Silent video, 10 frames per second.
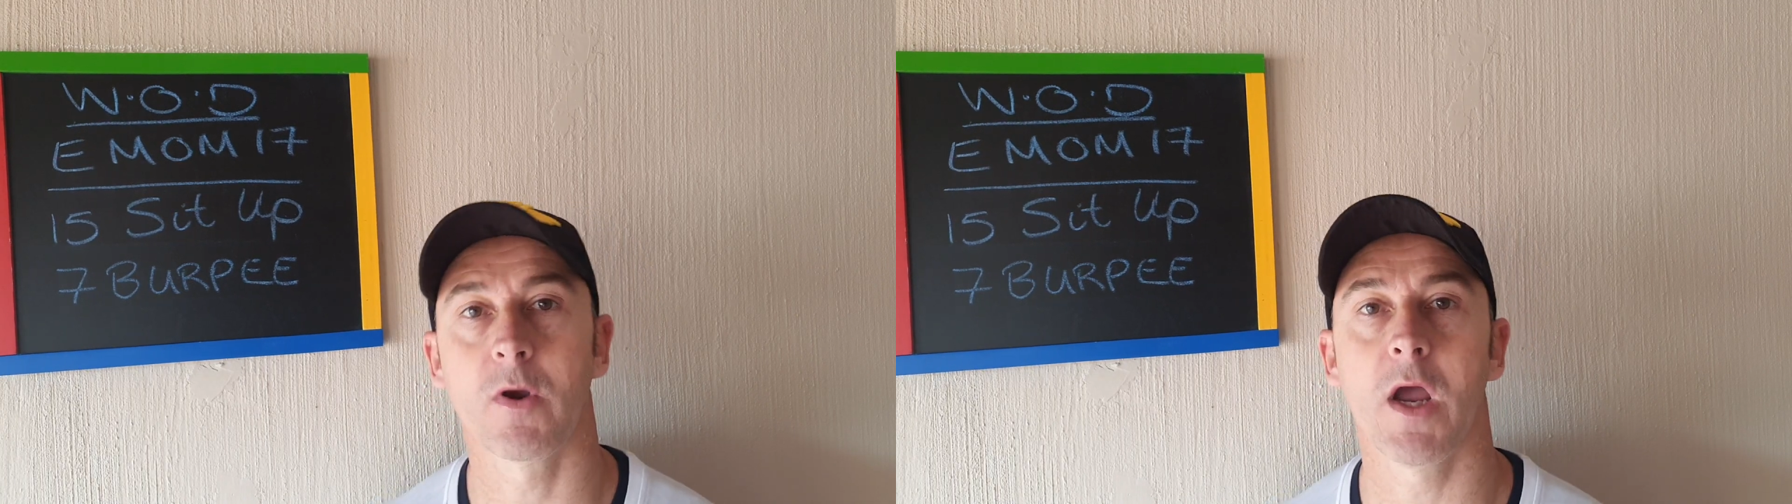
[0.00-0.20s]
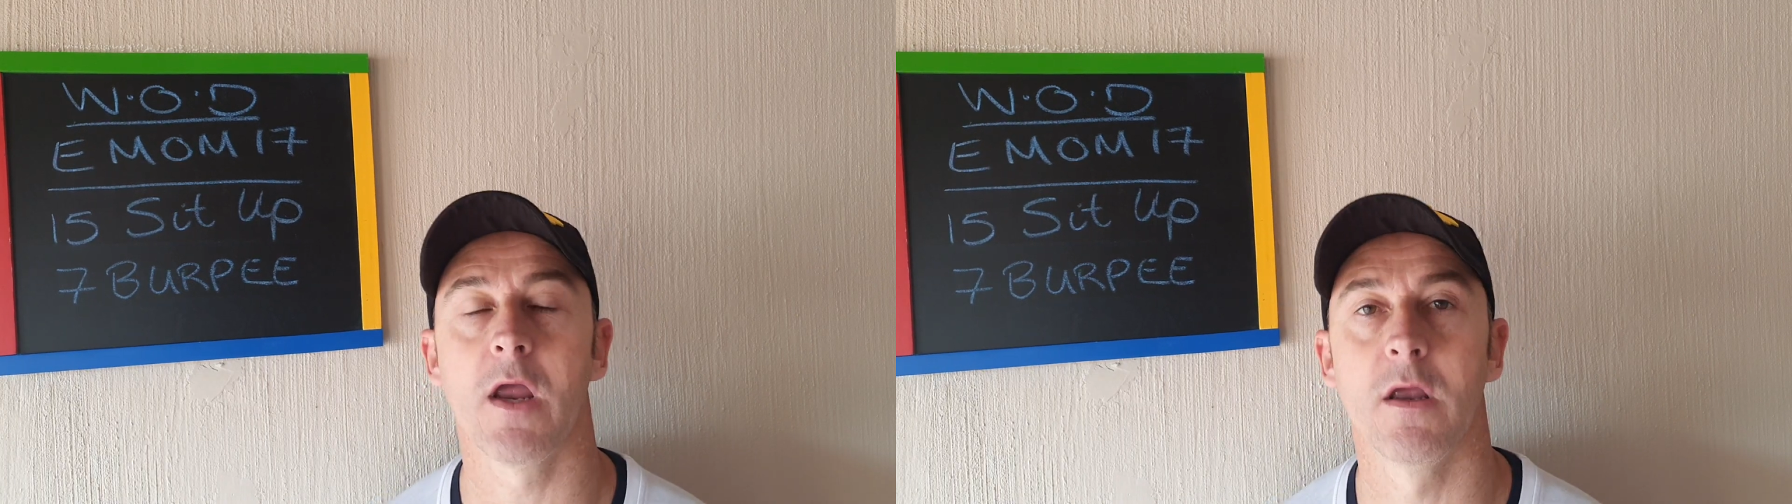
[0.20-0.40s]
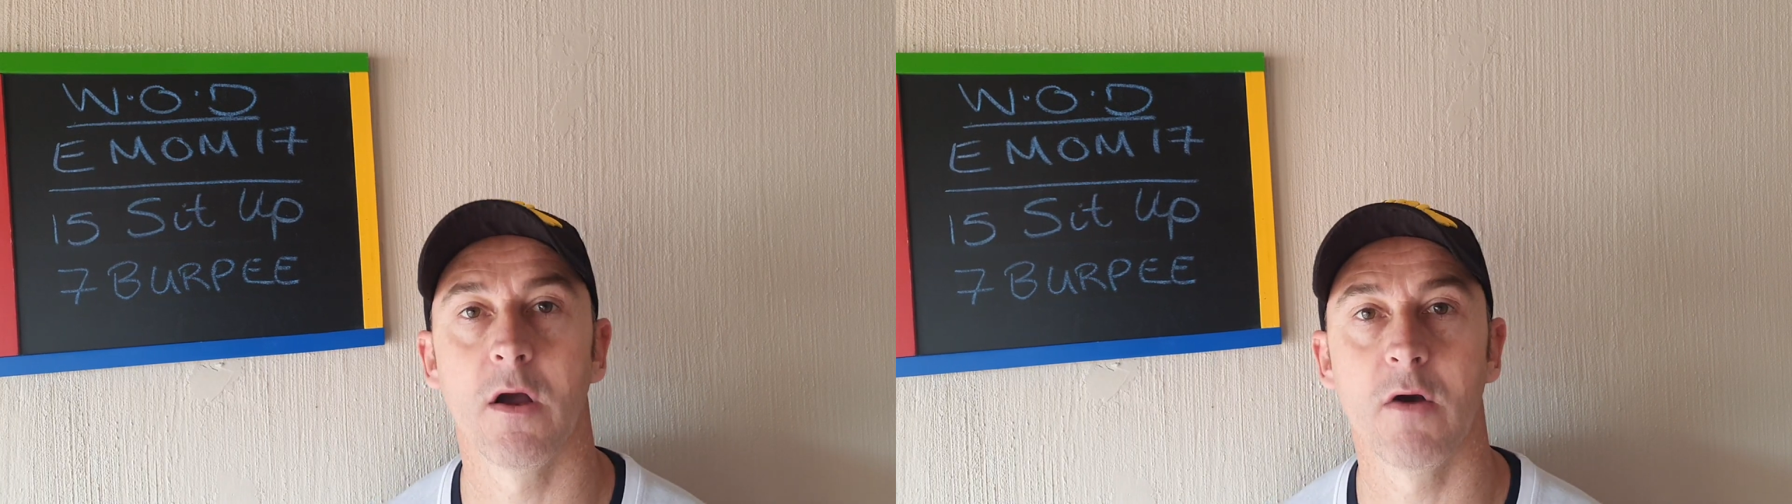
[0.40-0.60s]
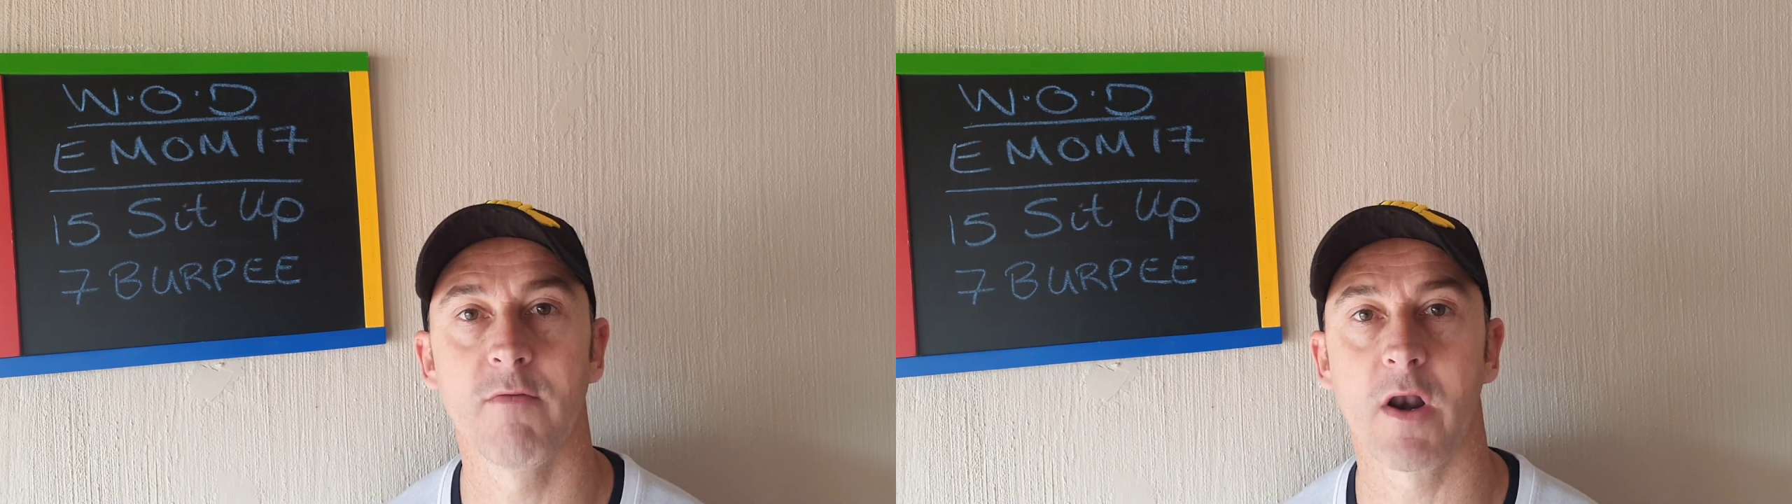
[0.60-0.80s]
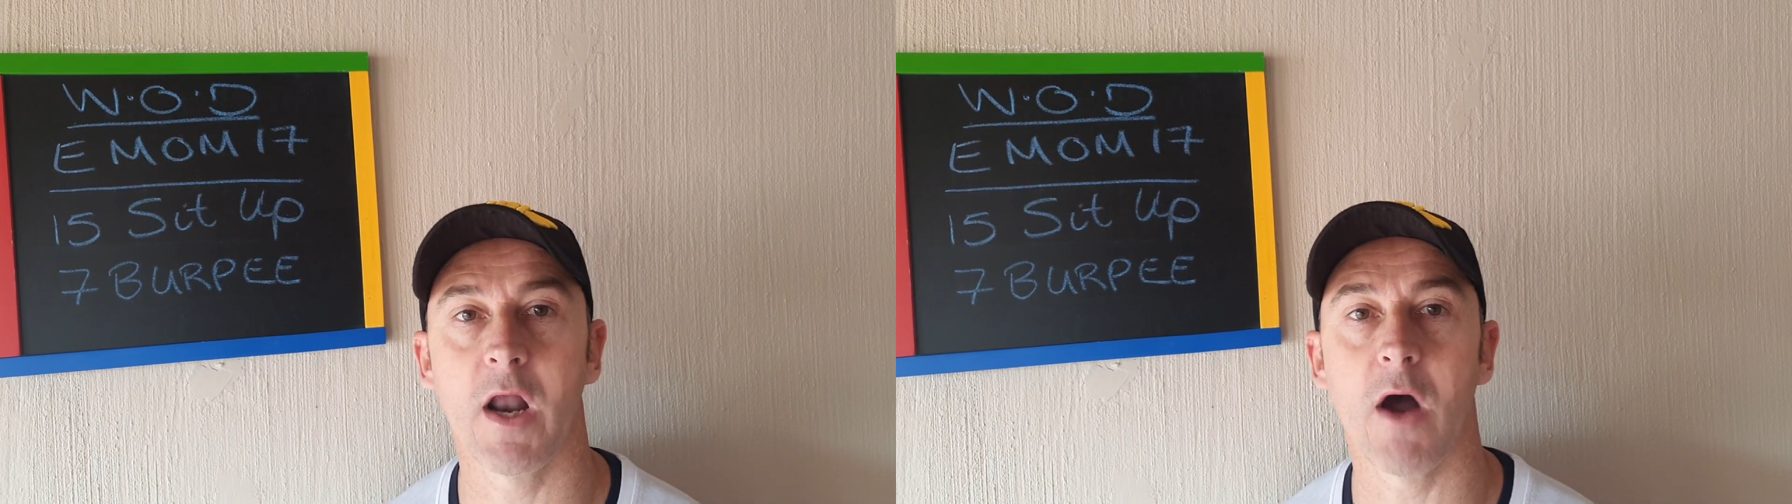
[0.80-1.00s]
Okay,
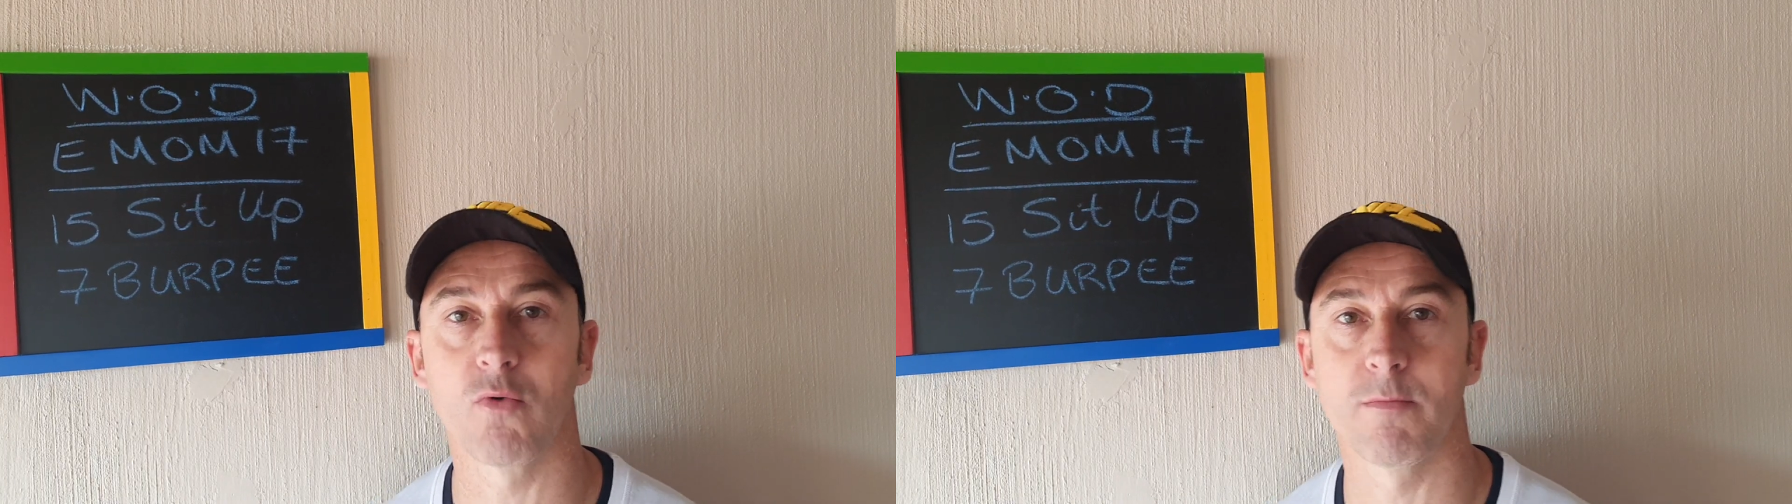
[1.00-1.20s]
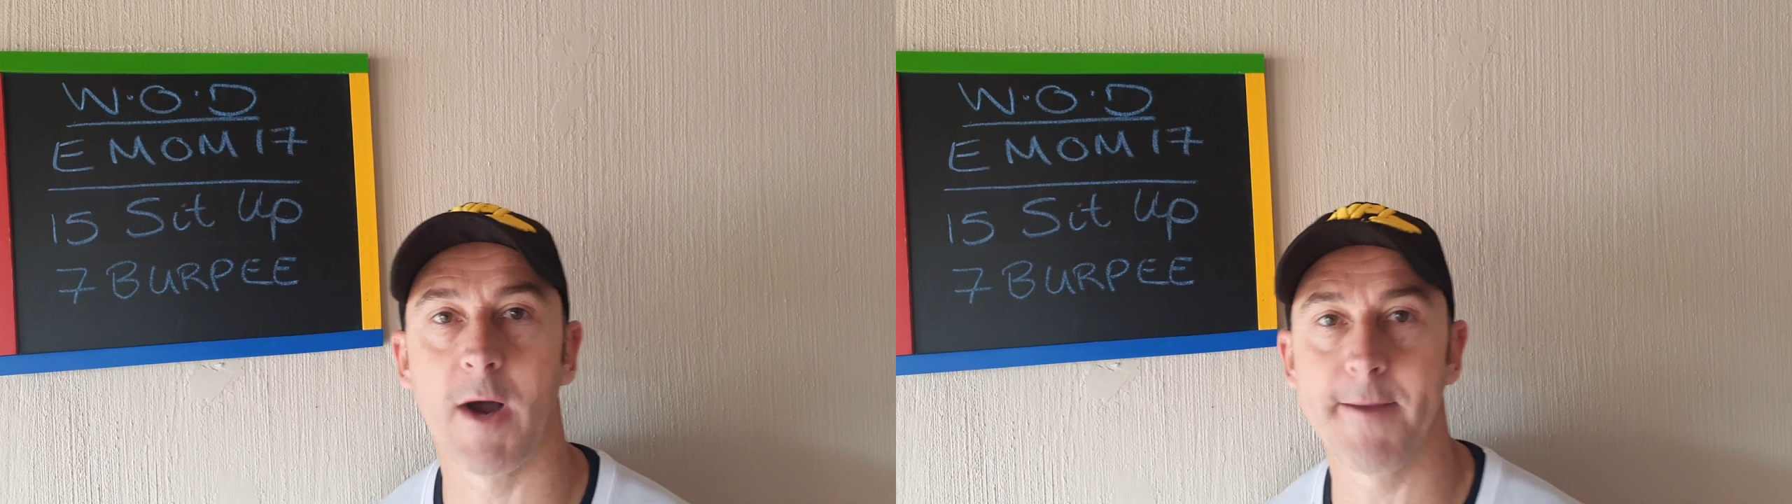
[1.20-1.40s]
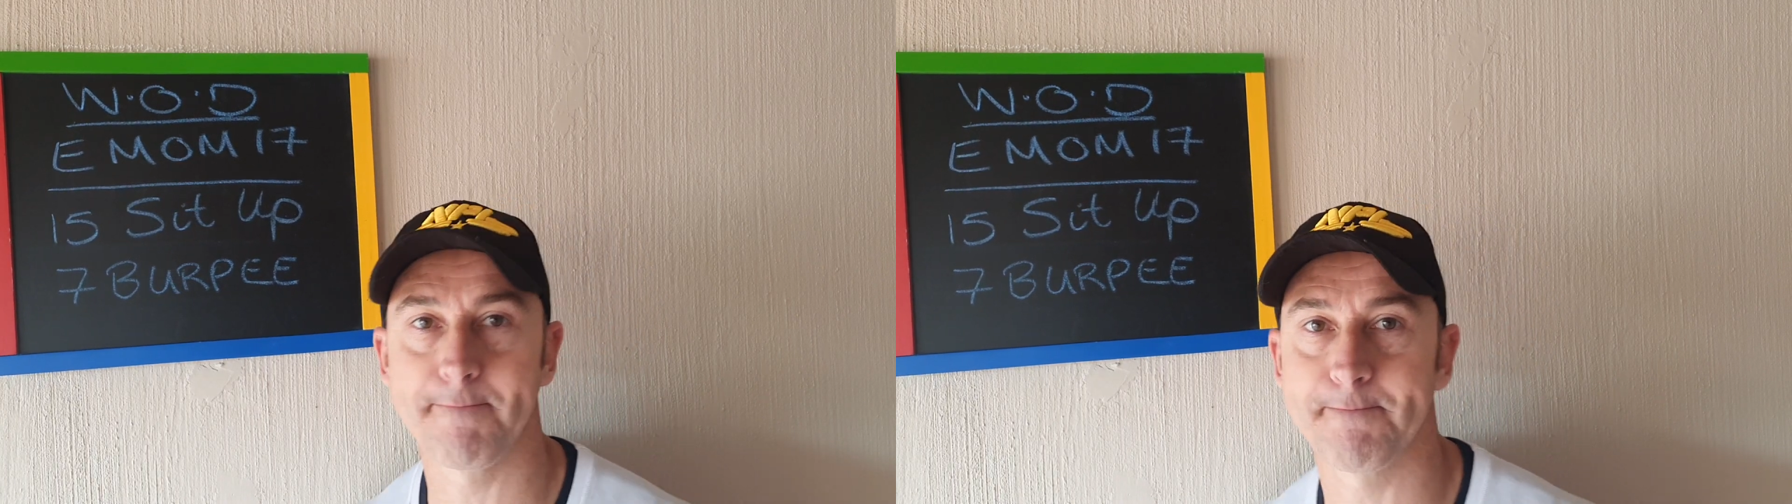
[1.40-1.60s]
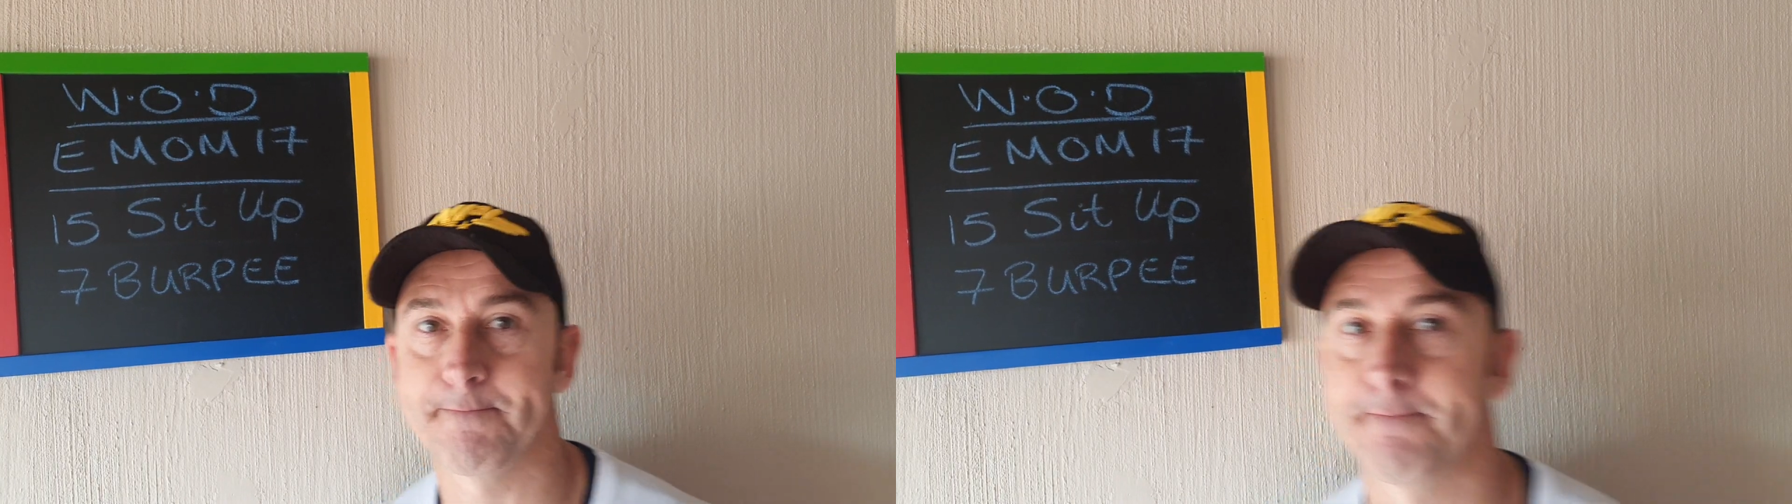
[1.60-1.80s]
over and out. Bye.